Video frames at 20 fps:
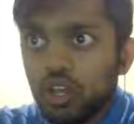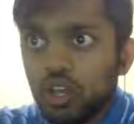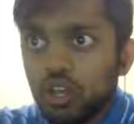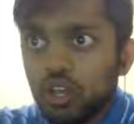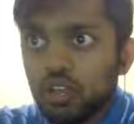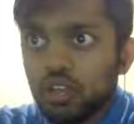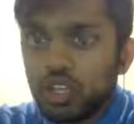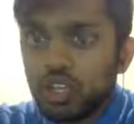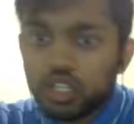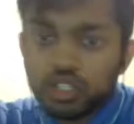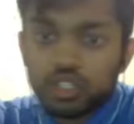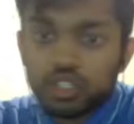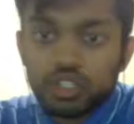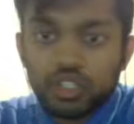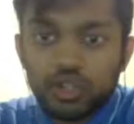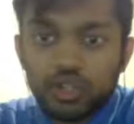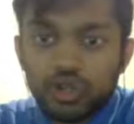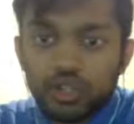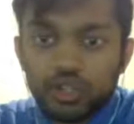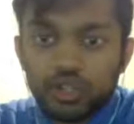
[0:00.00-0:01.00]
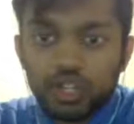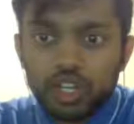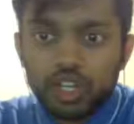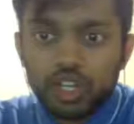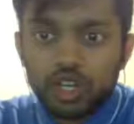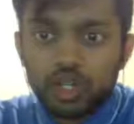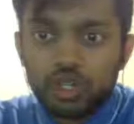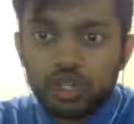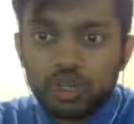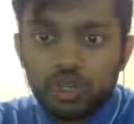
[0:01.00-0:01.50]
they just looked in
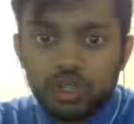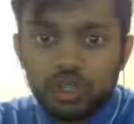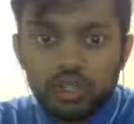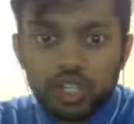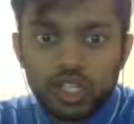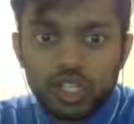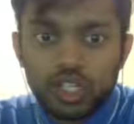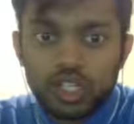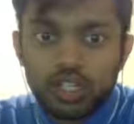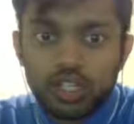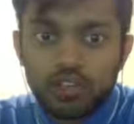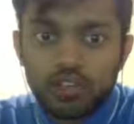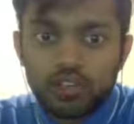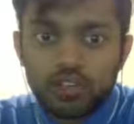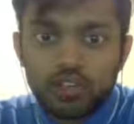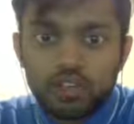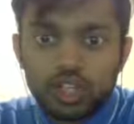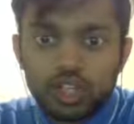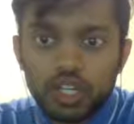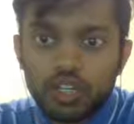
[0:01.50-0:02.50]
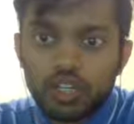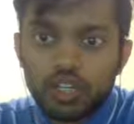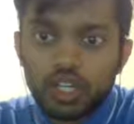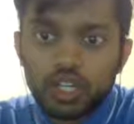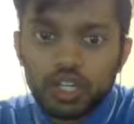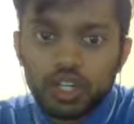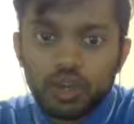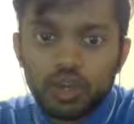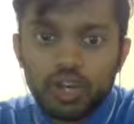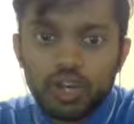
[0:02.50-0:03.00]
control. It
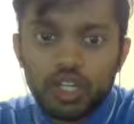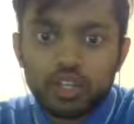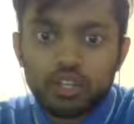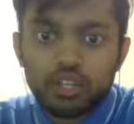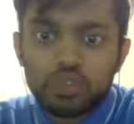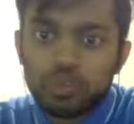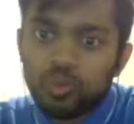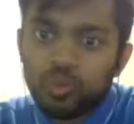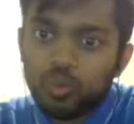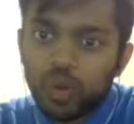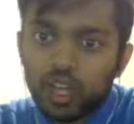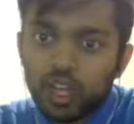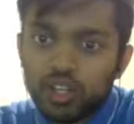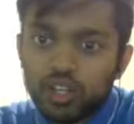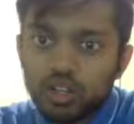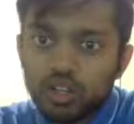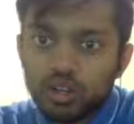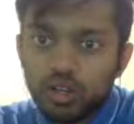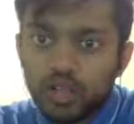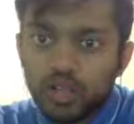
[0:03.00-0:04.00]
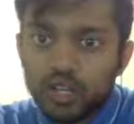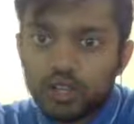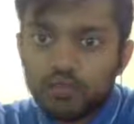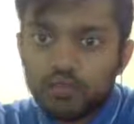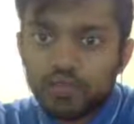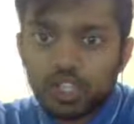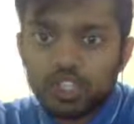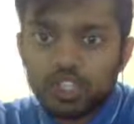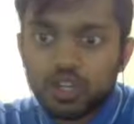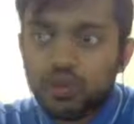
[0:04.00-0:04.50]
looked like a 1-0, and
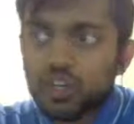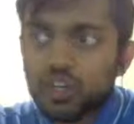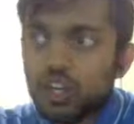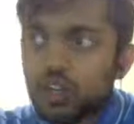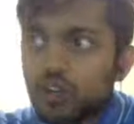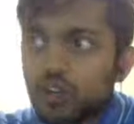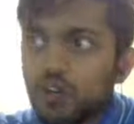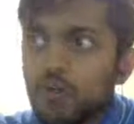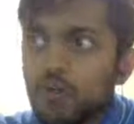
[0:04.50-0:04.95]
that's how it ended.